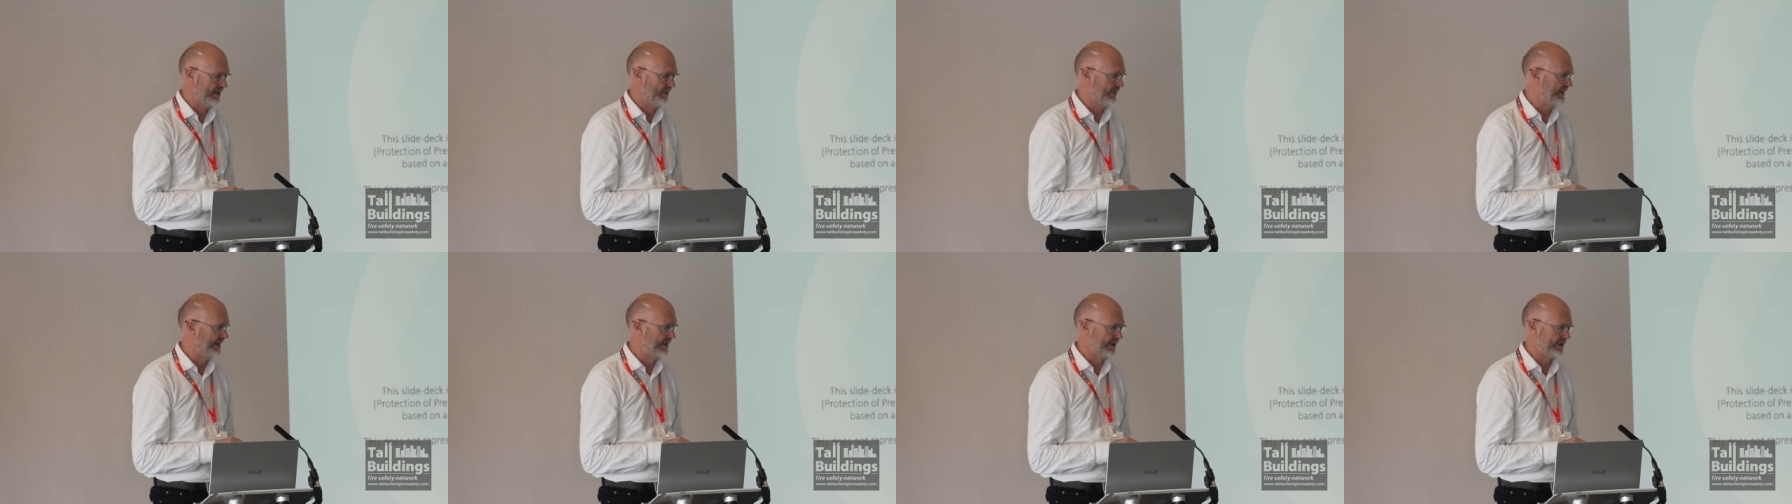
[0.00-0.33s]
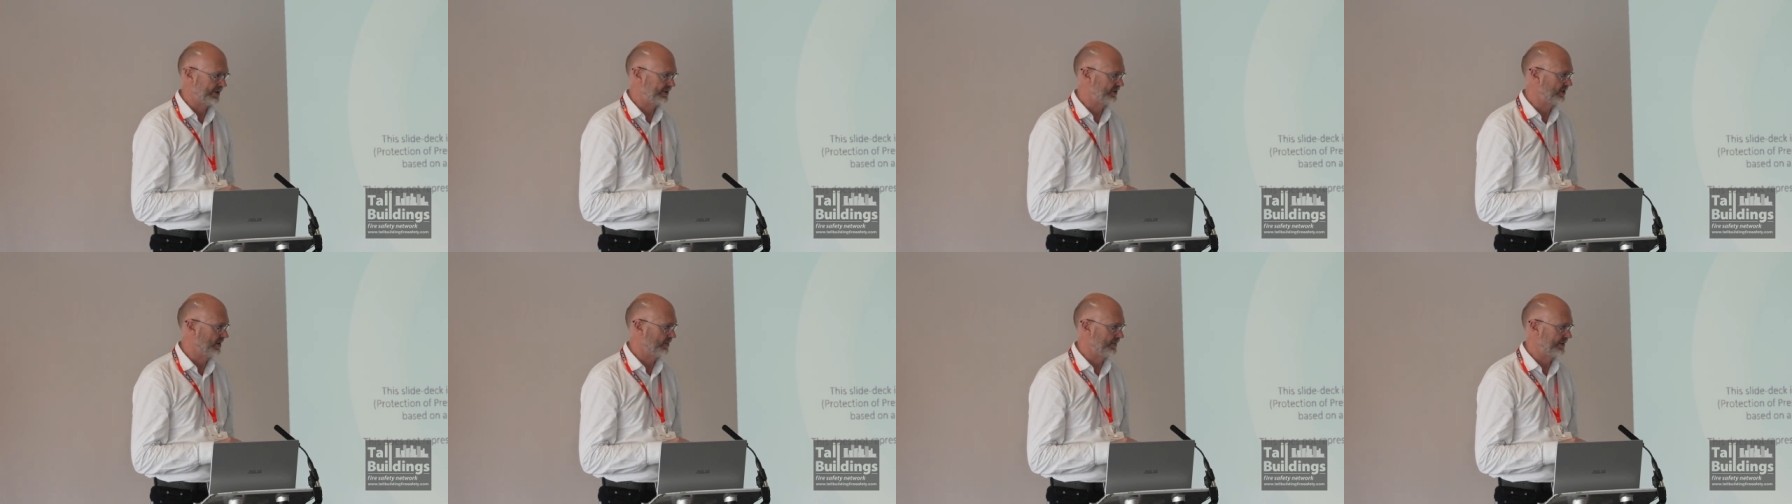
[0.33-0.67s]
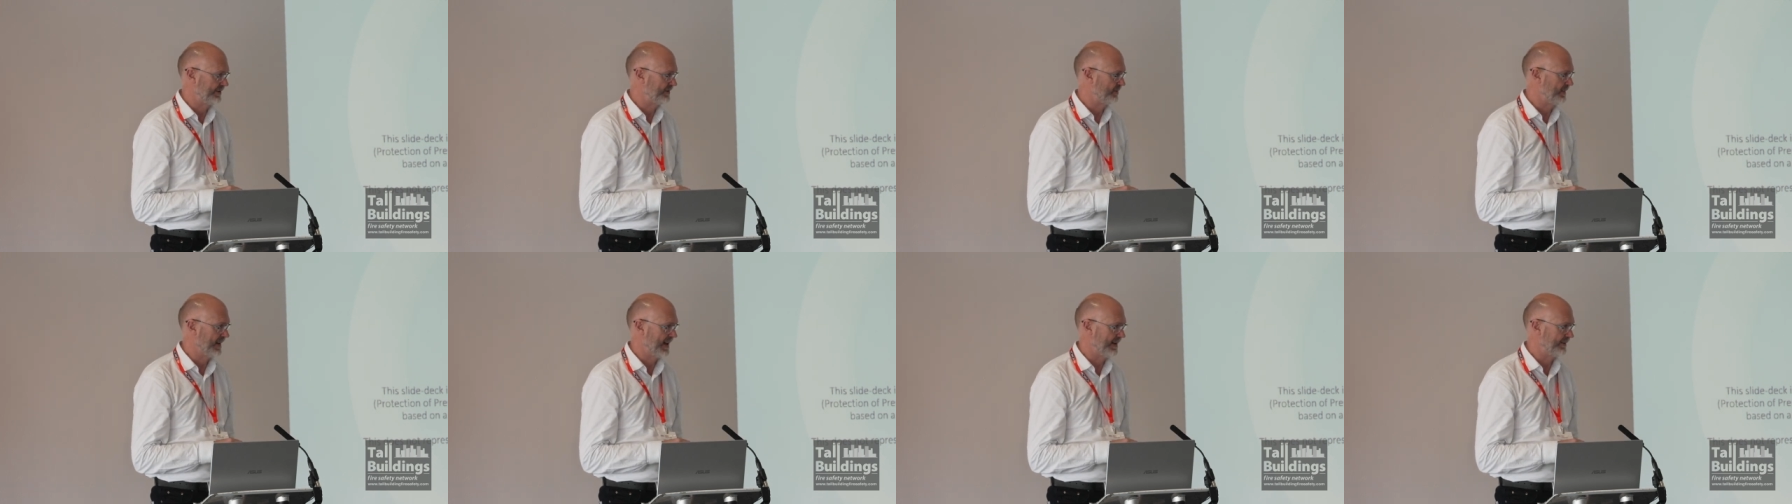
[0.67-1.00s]
are we going to stop this
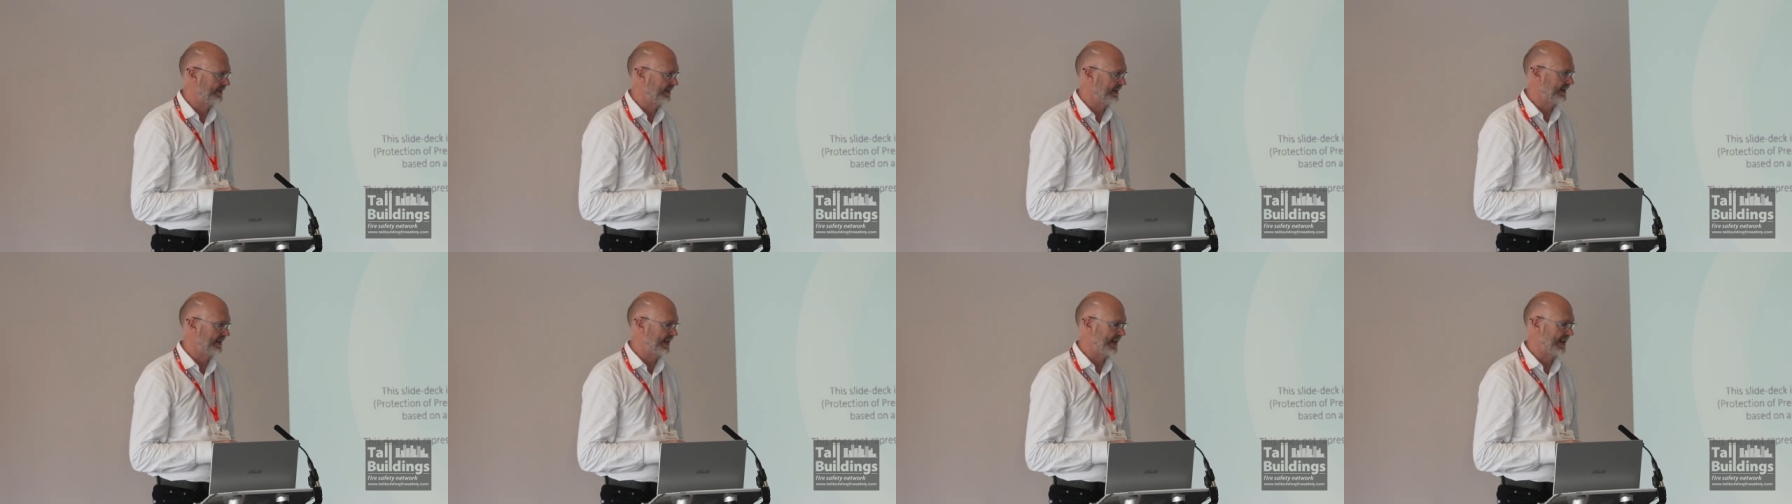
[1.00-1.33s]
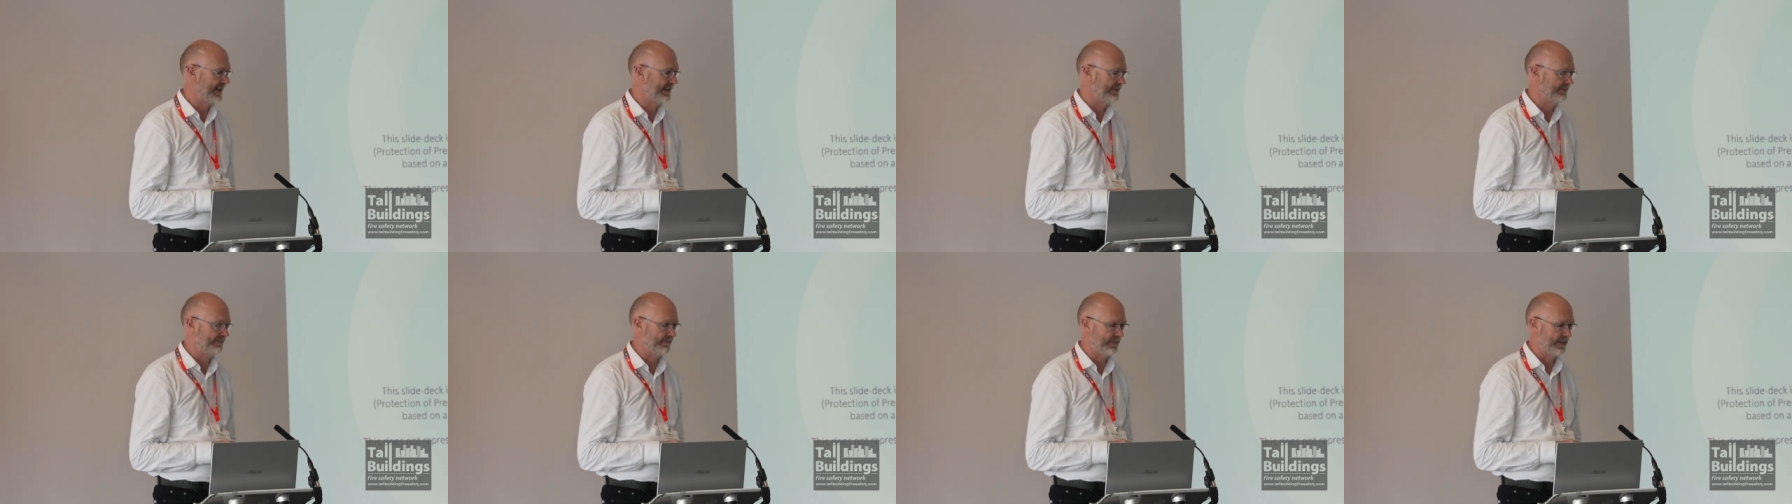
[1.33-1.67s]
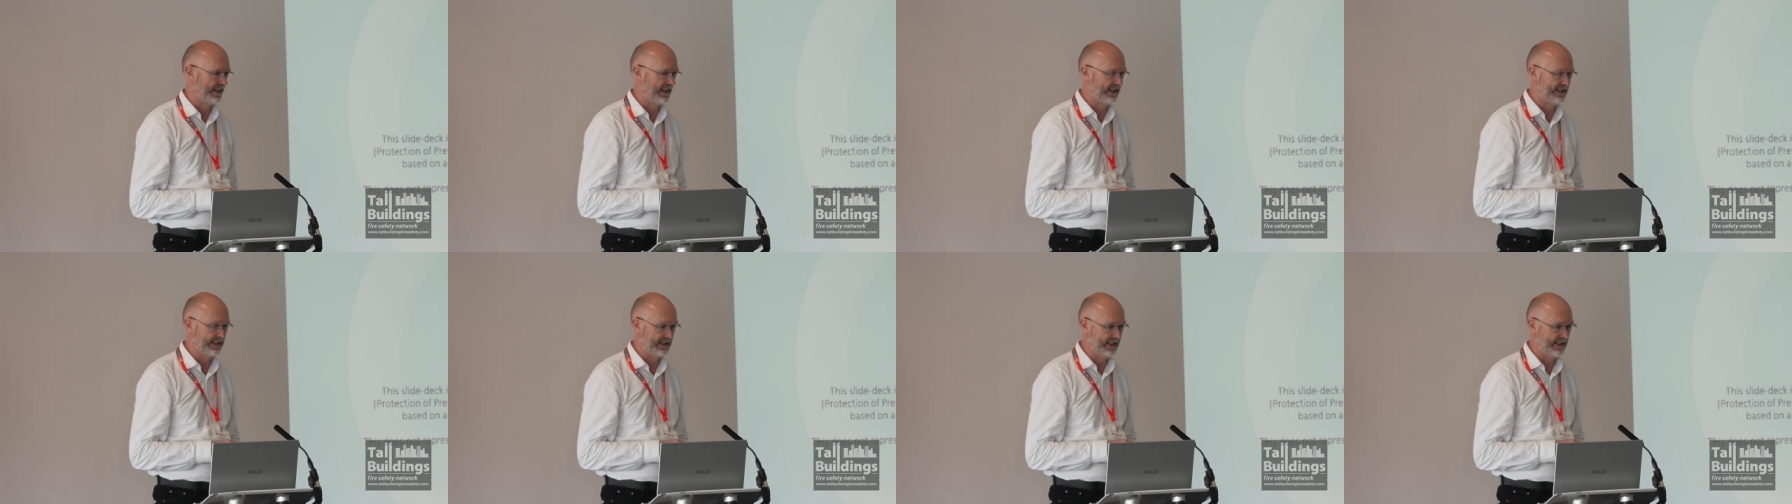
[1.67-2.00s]
from happening again?
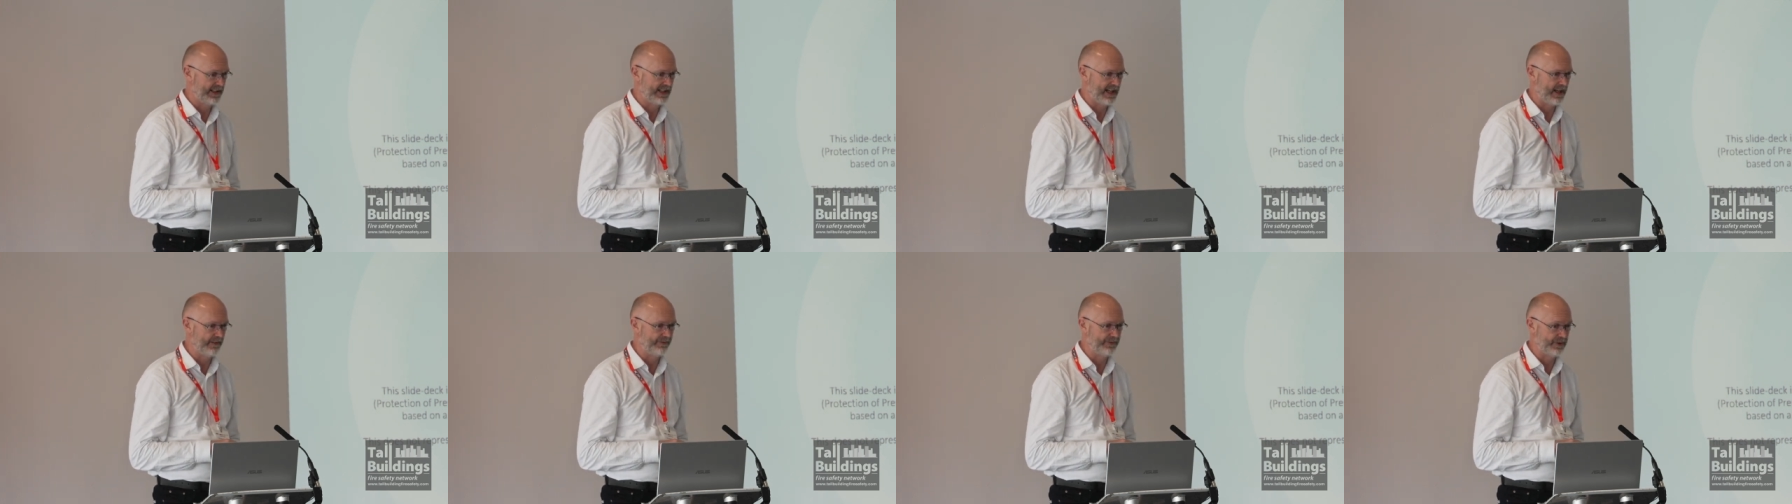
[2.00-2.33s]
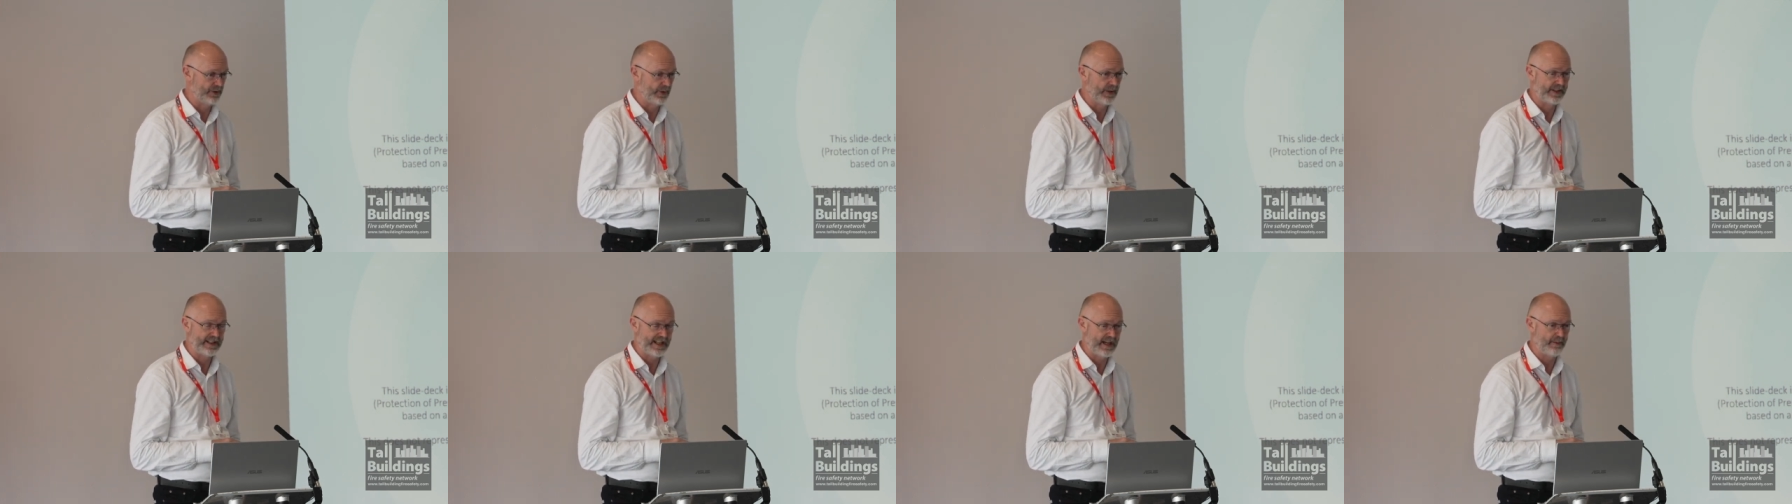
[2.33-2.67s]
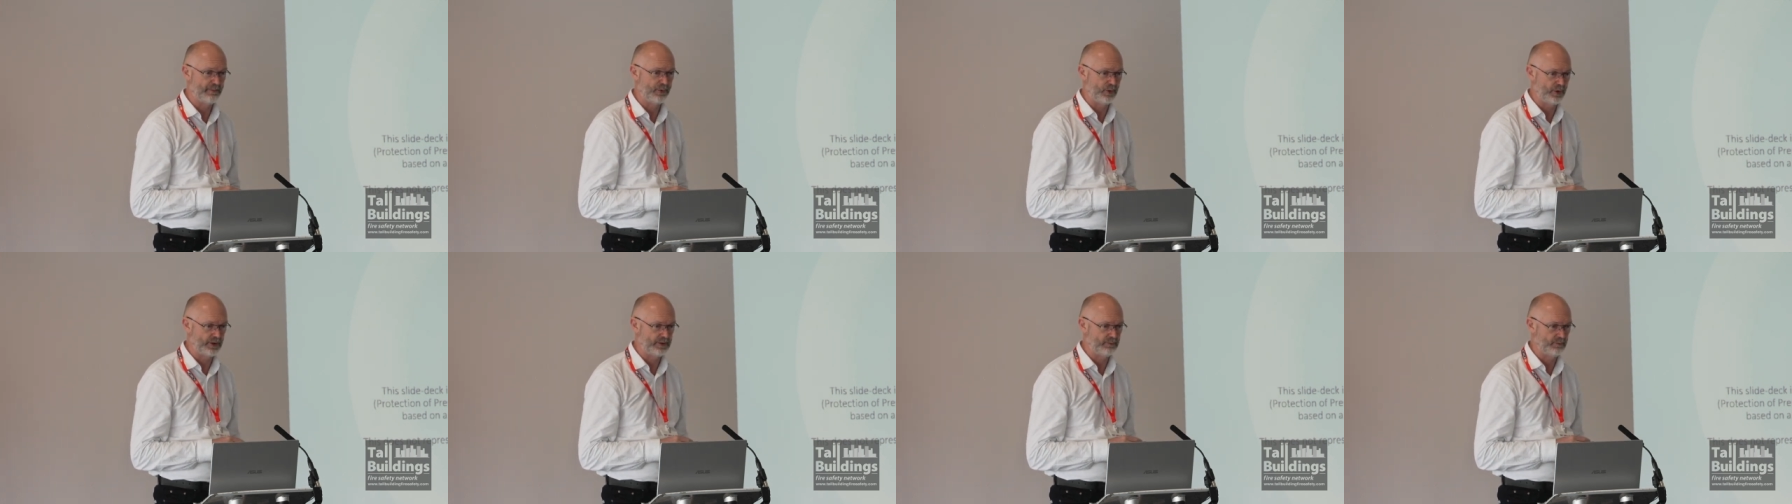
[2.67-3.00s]
And, and our view at that
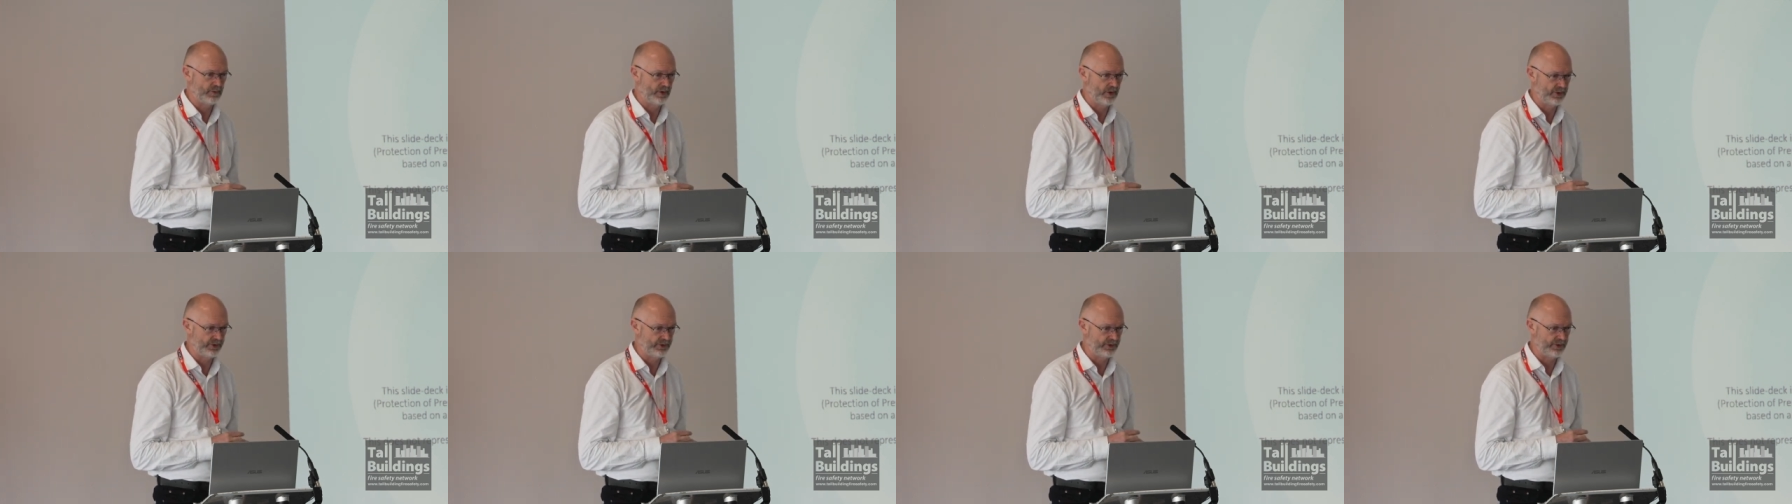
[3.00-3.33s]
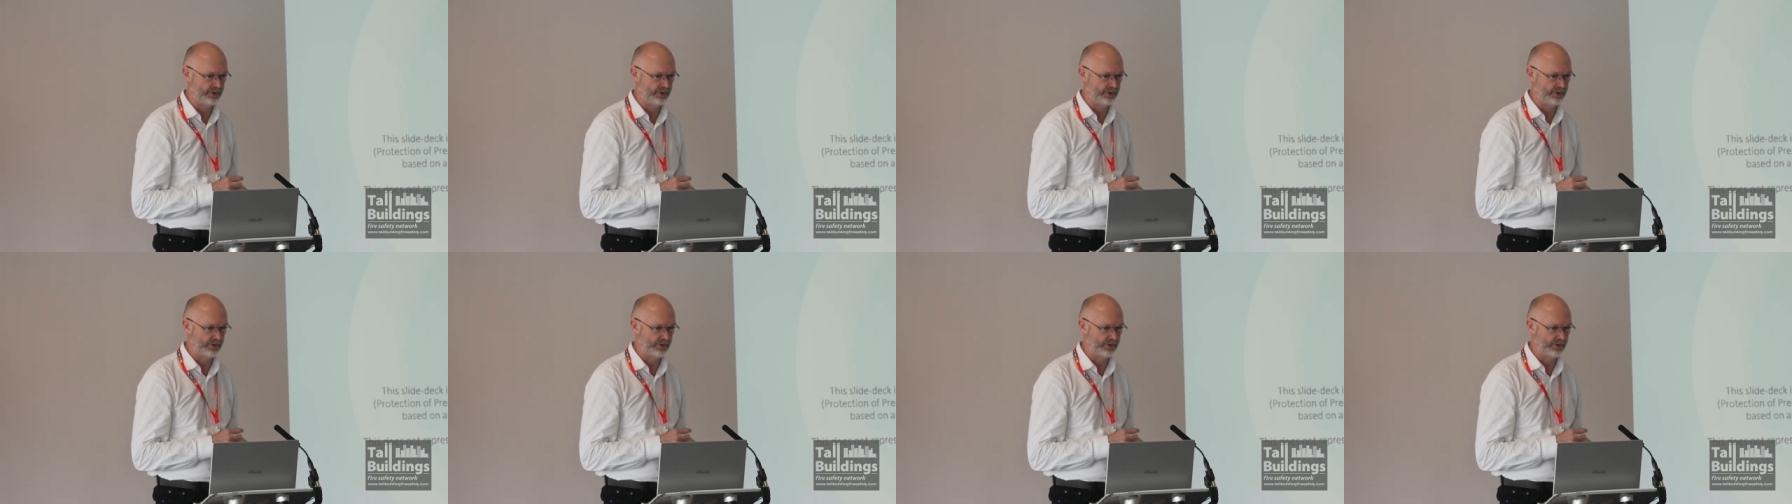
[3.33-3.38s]
point was